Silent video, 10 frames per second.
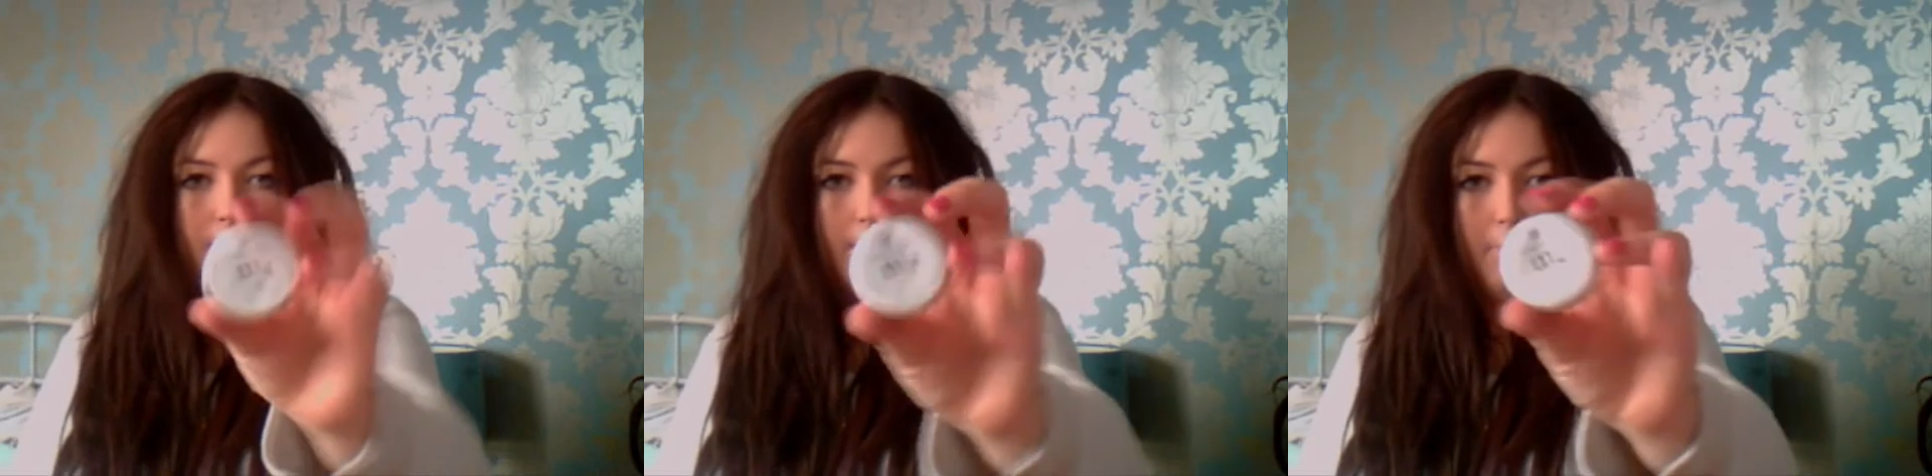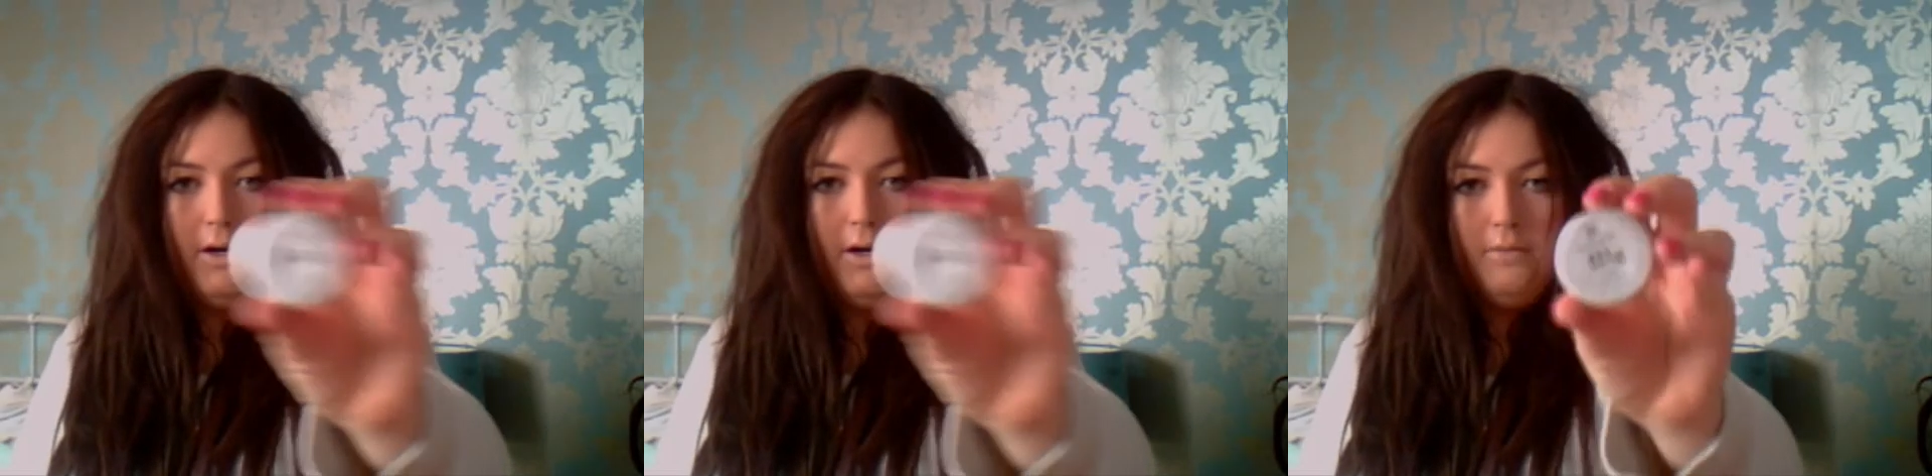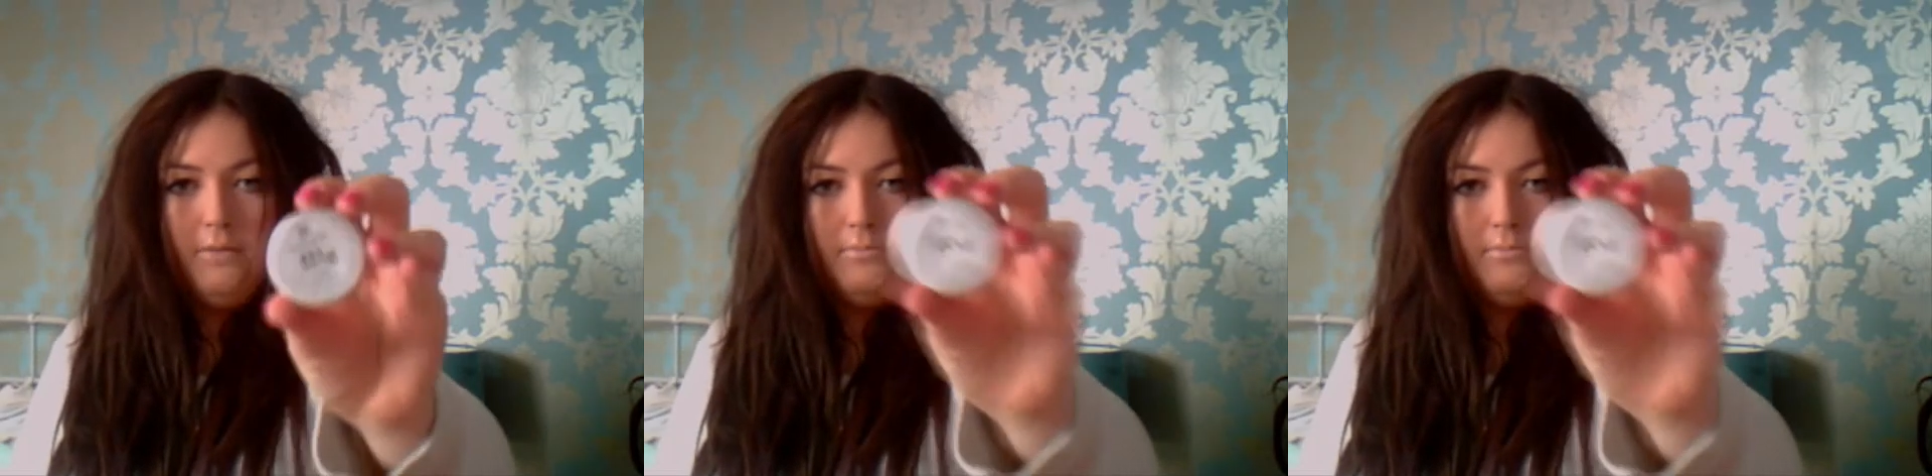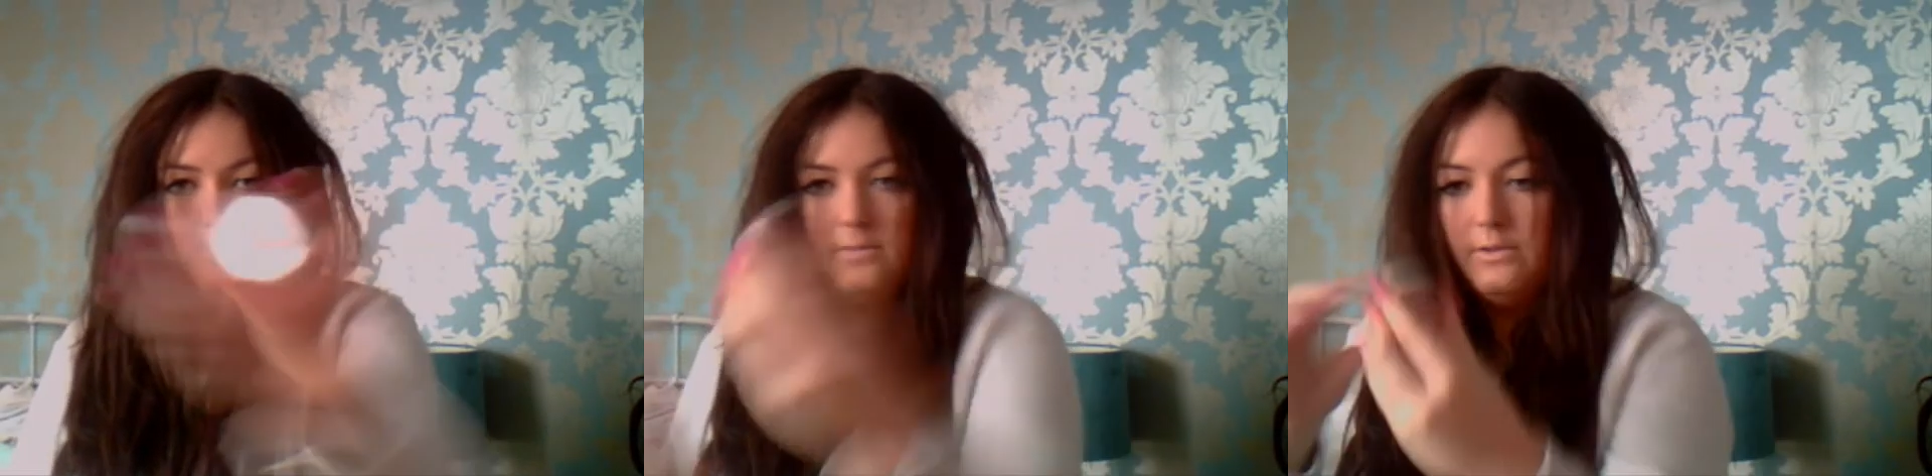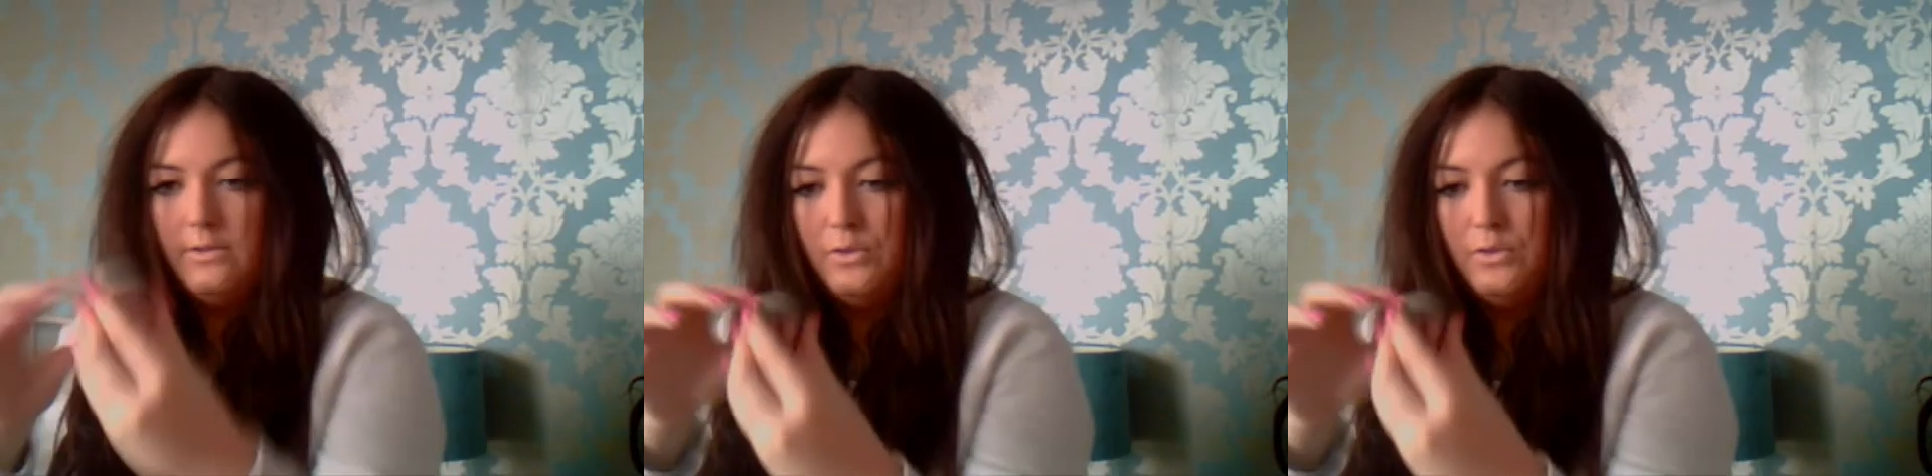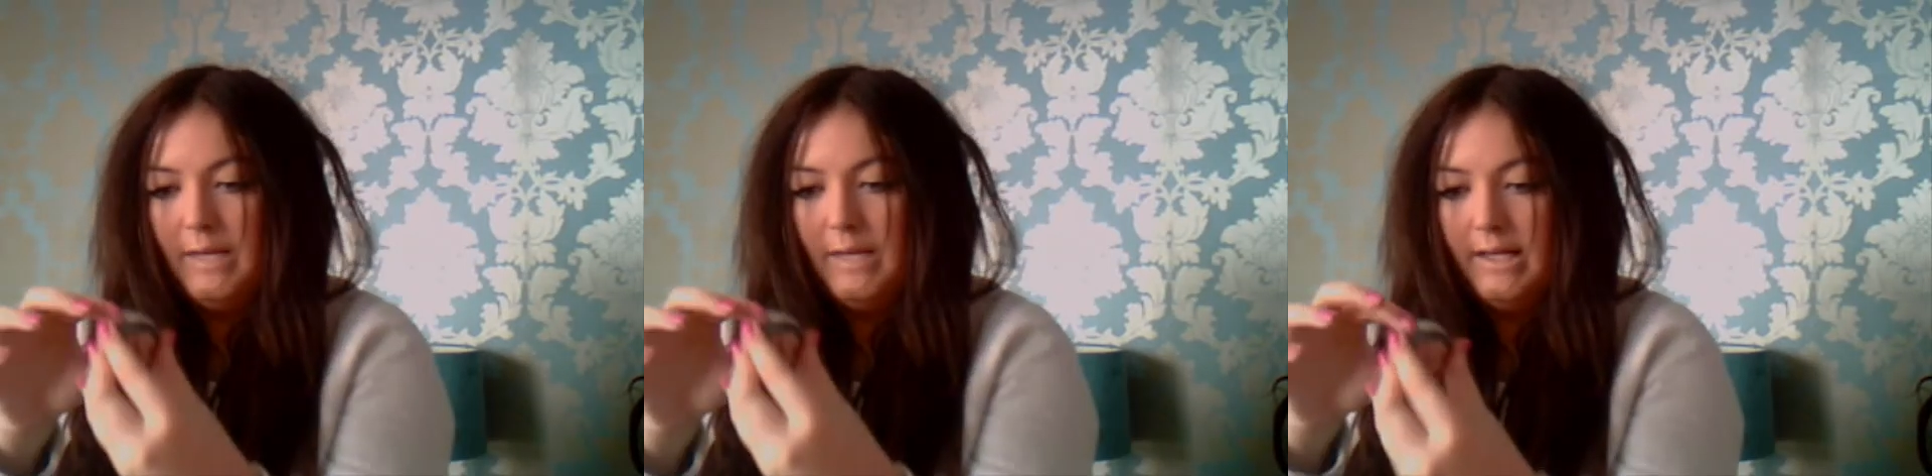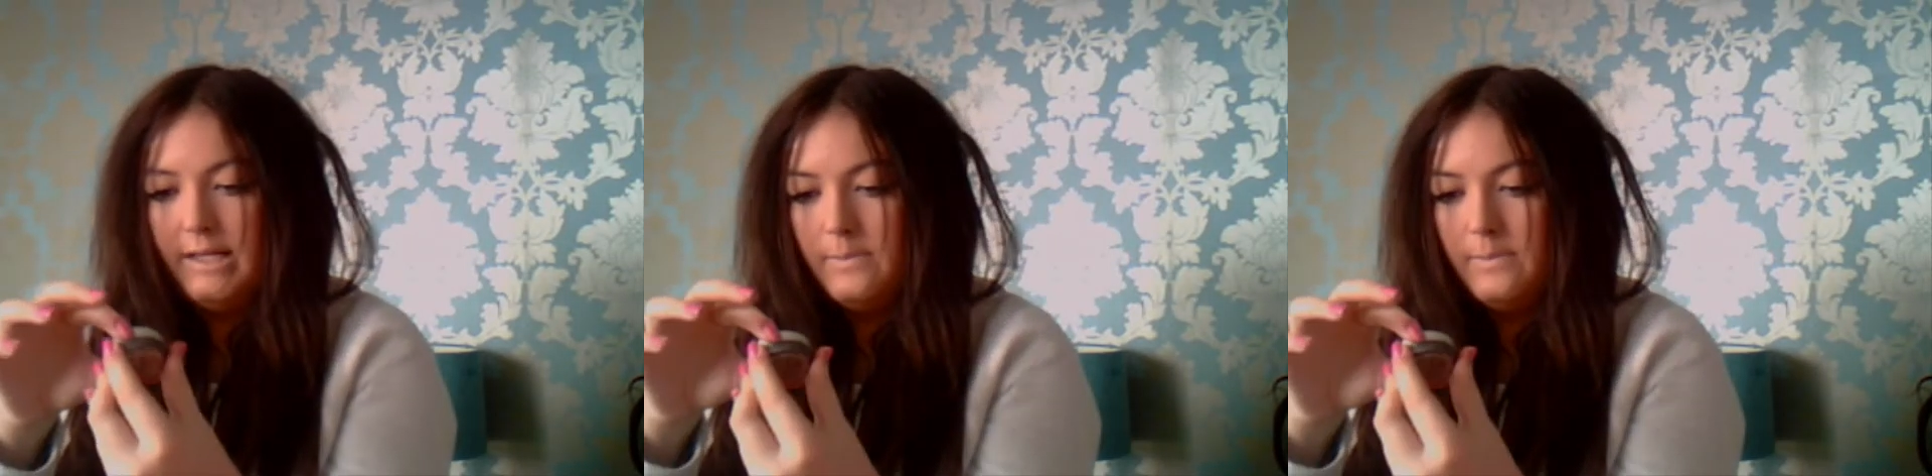balm. It's really
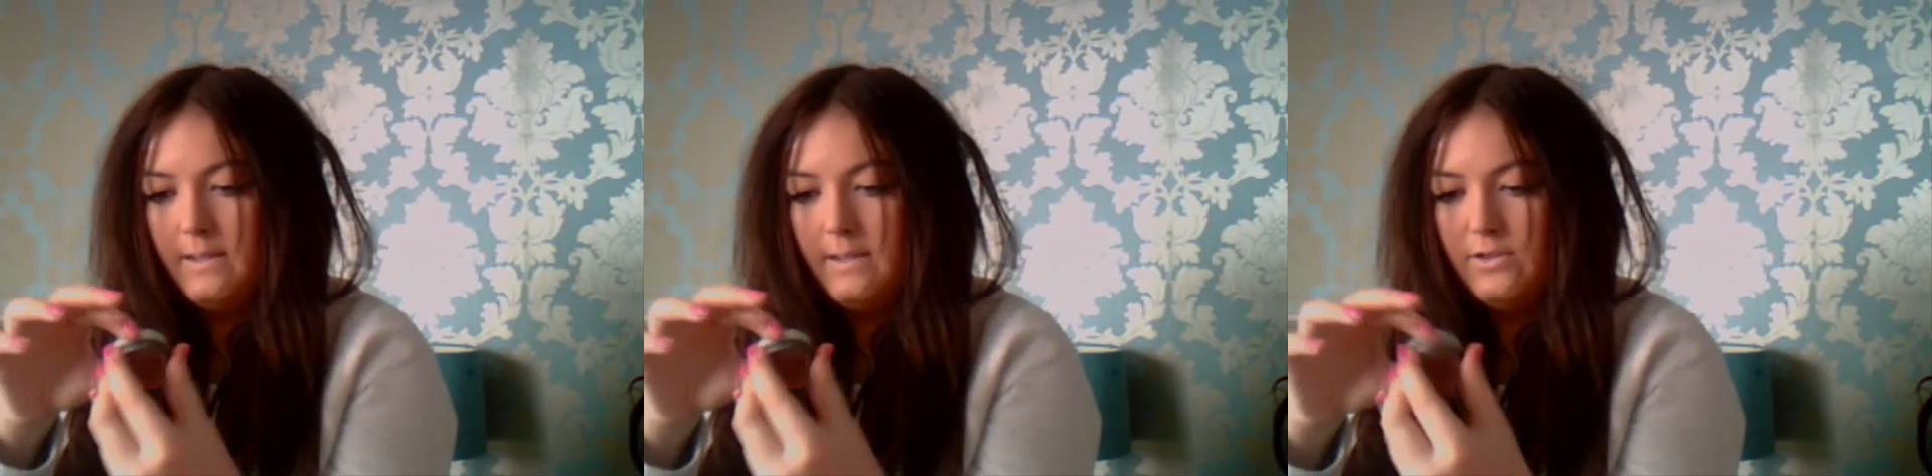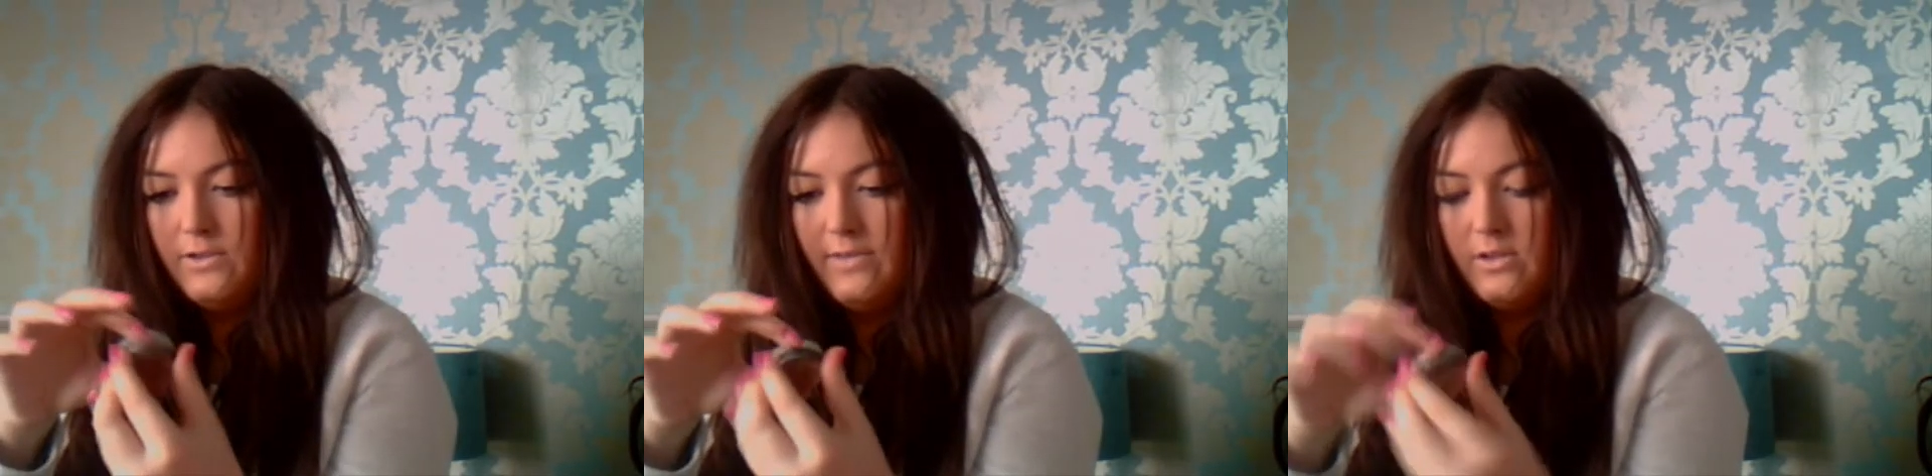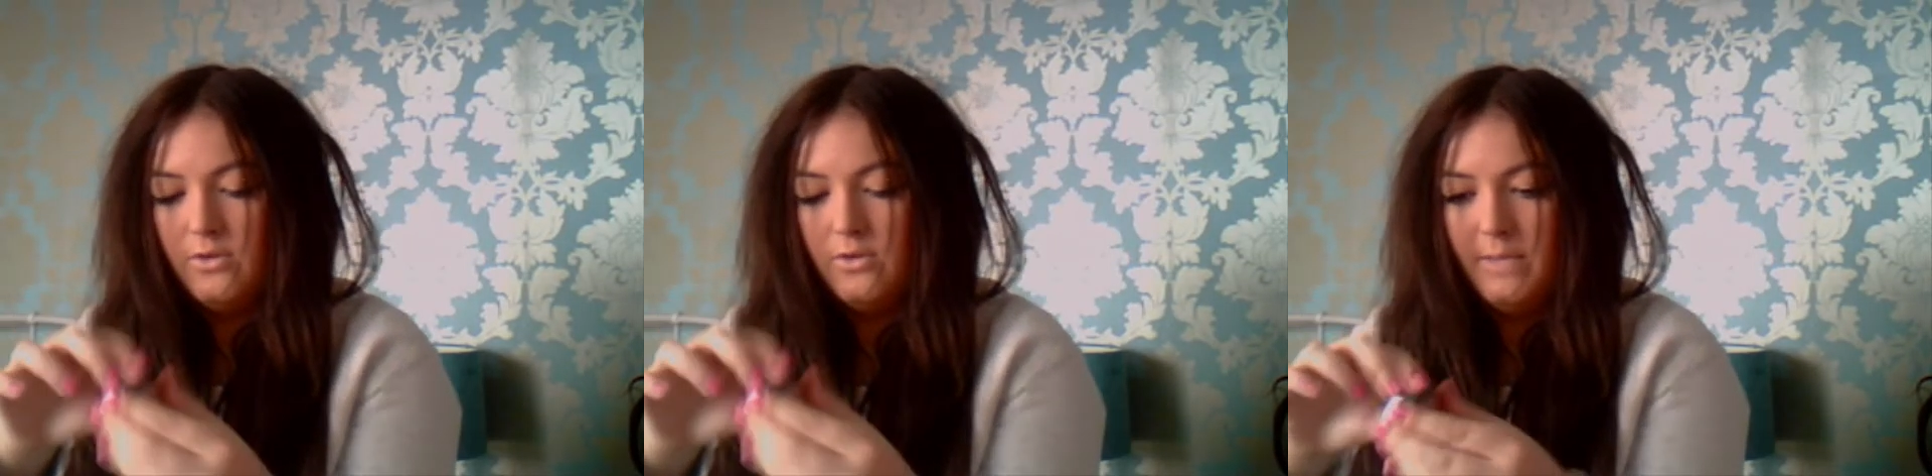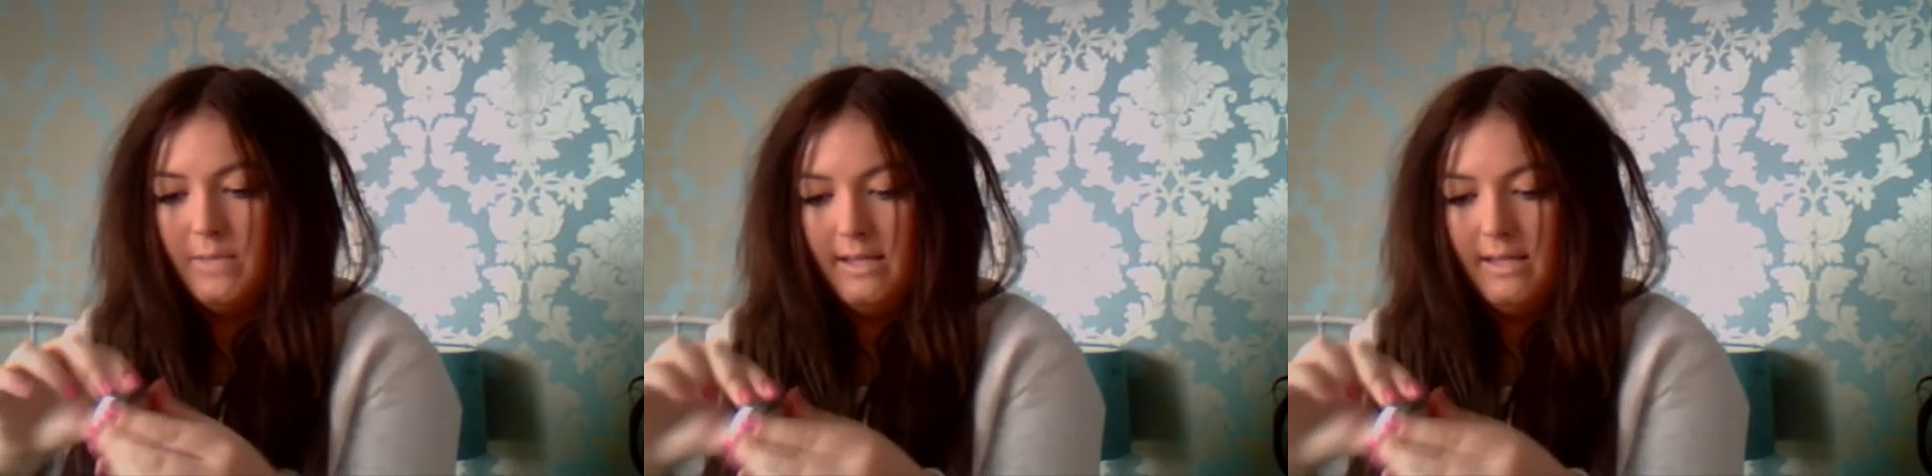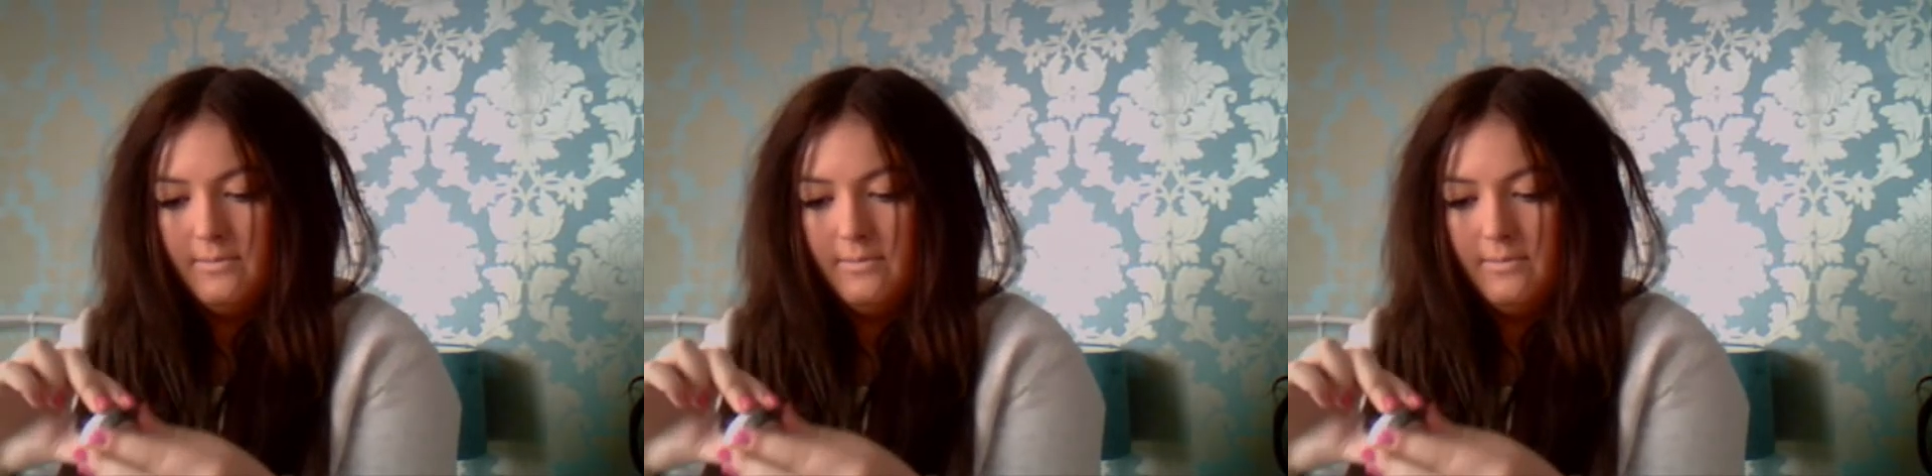nice. It's by Trevor Sorby.